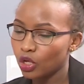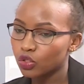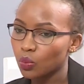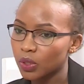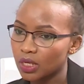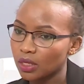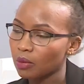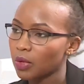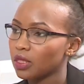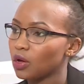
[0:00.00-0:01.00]
So we take
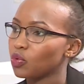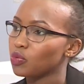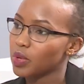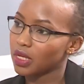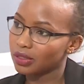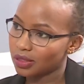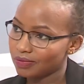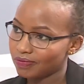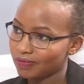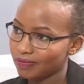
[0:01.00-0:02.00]
them at their own pace,
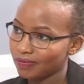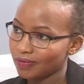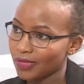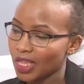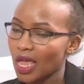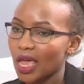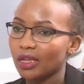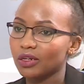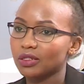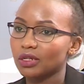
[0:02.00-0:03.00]

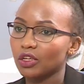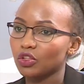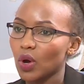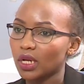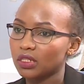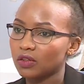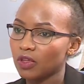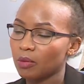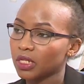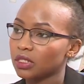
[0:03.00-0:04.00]
and you achieve
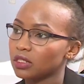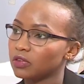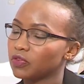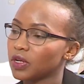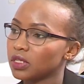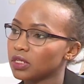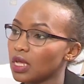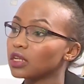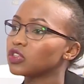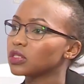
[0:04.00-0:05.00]
them at different
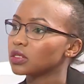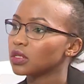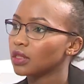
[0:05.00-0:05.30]
ages.